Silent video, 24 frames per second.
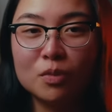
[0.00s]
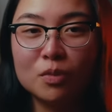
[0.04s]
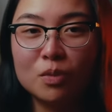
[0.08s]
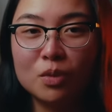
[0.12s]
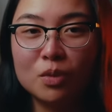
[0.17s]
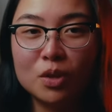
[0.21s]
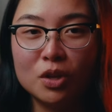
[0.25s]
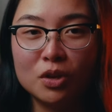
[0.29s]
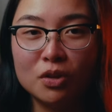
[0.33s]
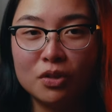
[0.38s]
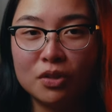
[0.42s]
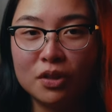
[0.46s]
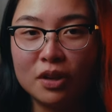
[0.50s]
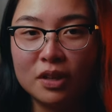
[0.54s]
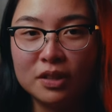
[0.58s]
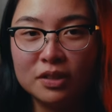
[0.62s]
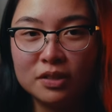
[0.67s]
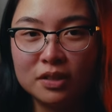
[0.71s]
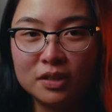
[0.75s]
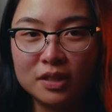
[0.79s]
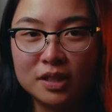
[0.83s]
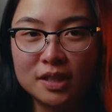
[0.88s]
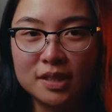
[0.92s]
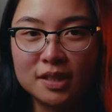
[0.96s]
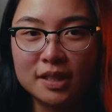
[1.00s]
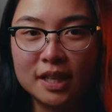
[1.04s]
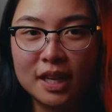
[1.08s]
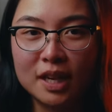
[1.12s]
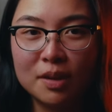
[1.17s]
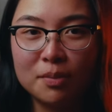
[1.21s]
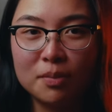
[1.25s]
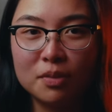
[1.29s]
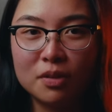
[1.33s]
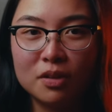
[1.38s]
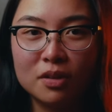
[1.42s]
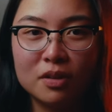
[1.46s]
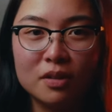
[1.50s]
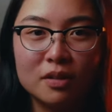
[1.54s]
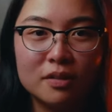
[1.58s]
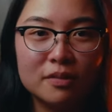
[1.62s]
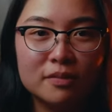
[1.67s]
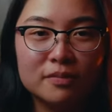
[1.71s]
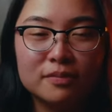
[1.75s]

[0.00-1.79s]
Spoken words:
your thoughts on this camera.